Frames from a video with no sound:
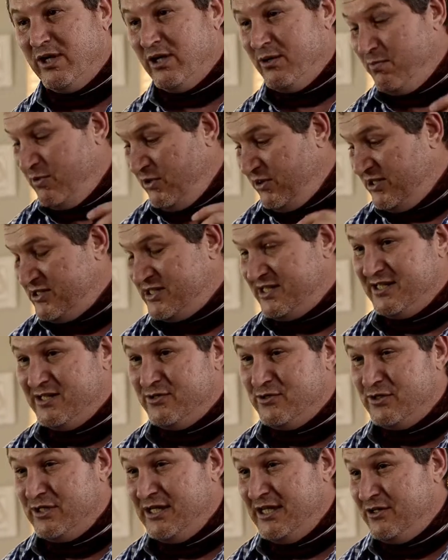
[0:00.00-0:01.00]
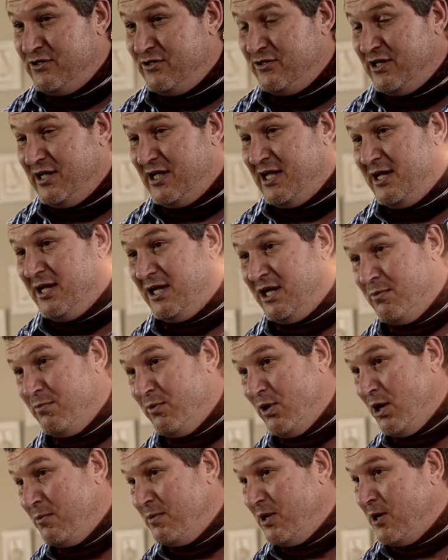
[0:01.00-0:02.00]
going to put this into the
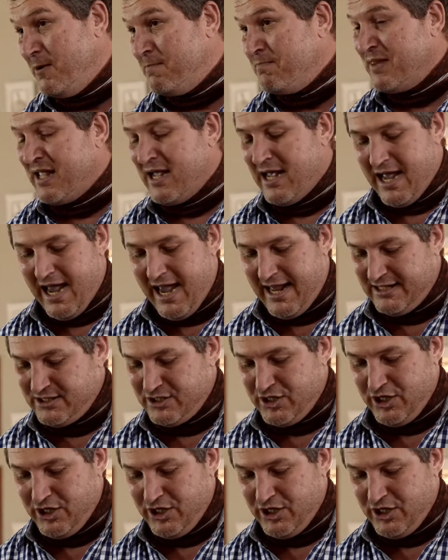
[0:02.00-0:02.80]
Kebaba, and it's